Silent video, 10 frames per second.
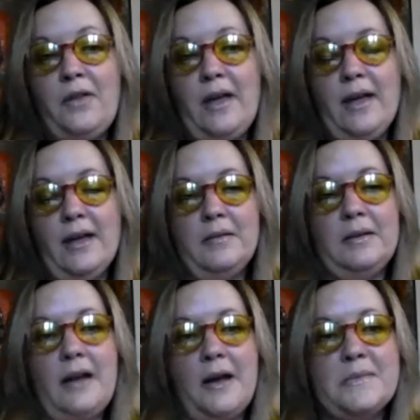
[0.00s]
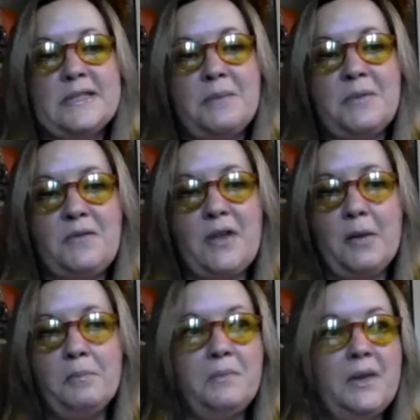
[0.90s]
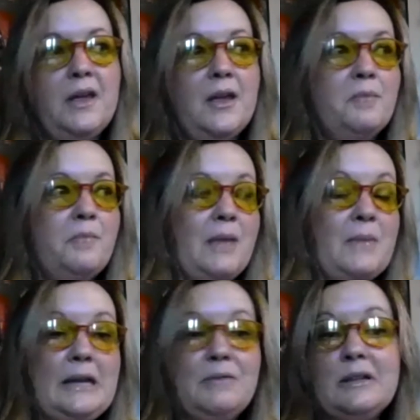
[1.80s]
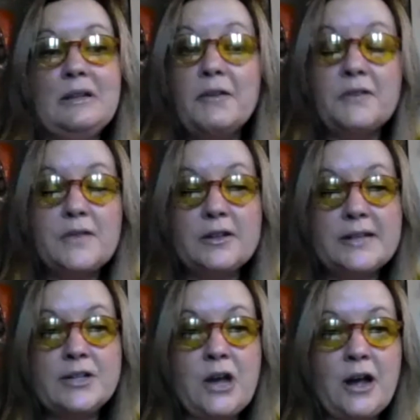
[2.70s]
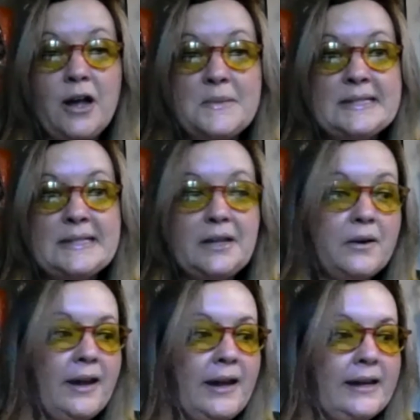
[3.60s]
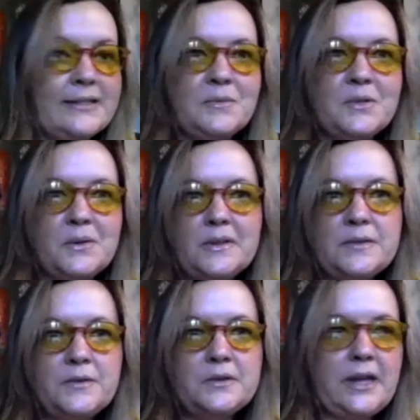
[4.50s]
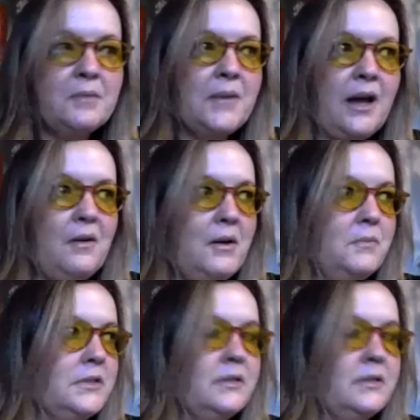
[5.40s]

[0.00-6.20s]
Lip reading: And some of them maybe even left their day jobs and said, "Okay, I guess I'm doing this full time now. I'm